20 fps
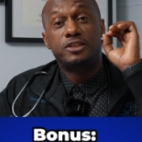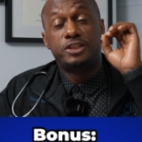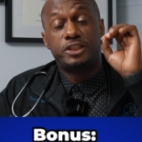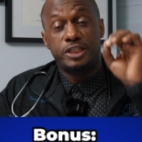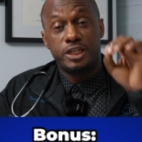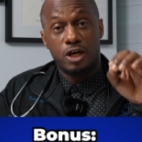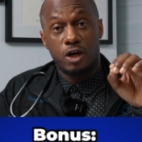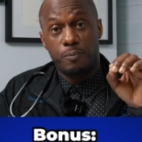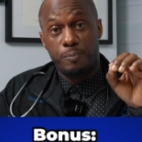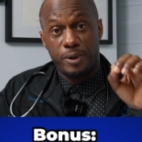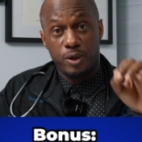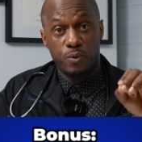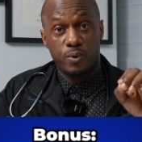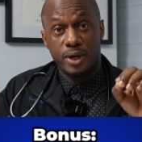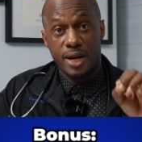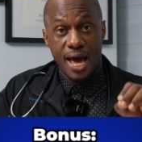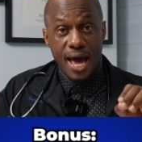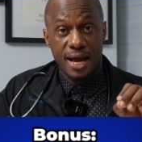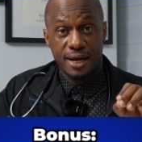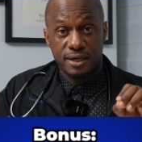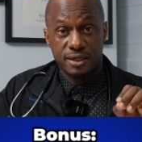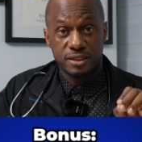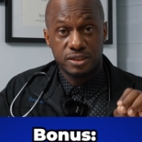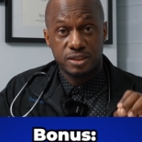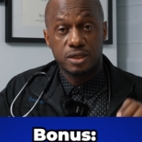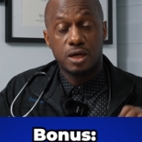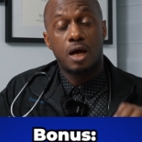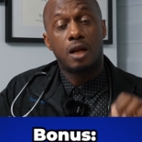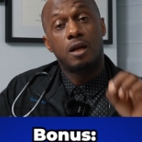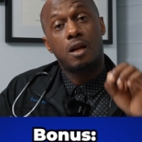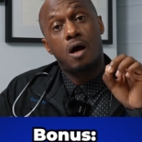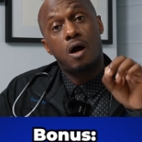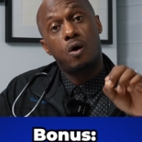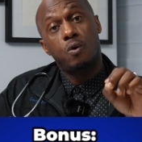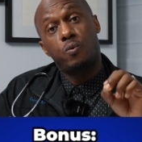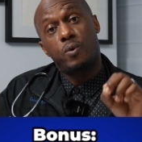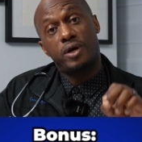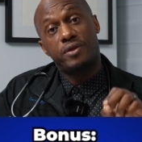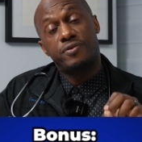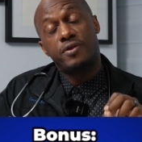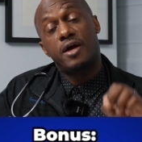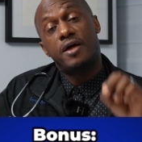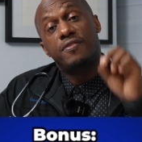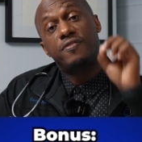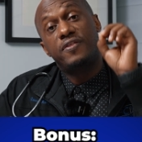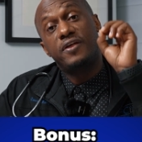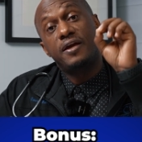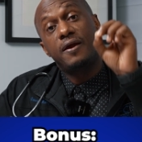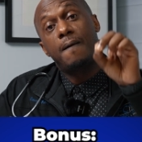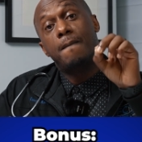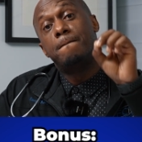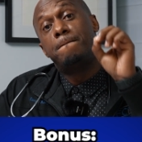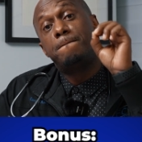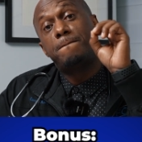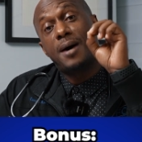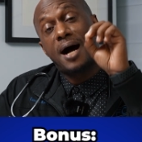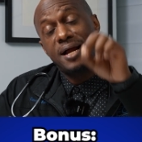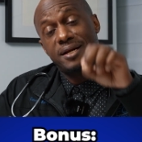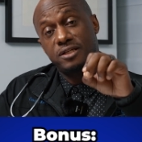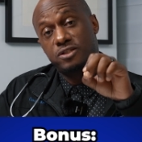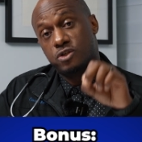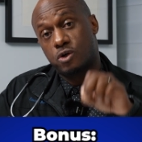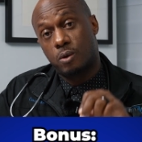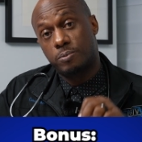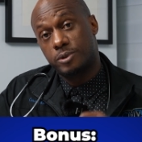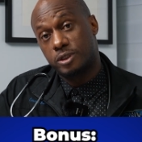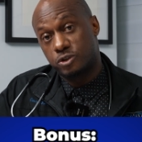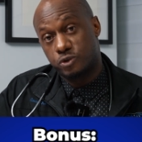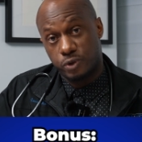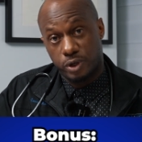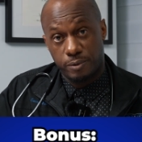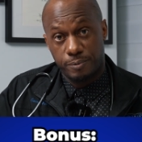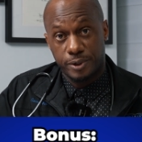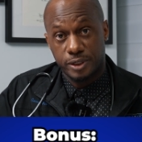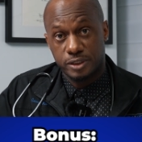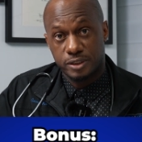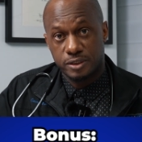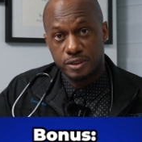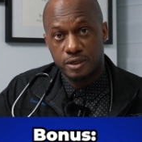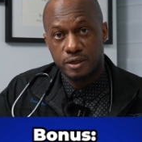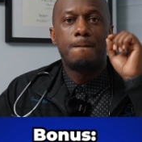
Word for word: G L P one agonists along with the body sculpting treatments,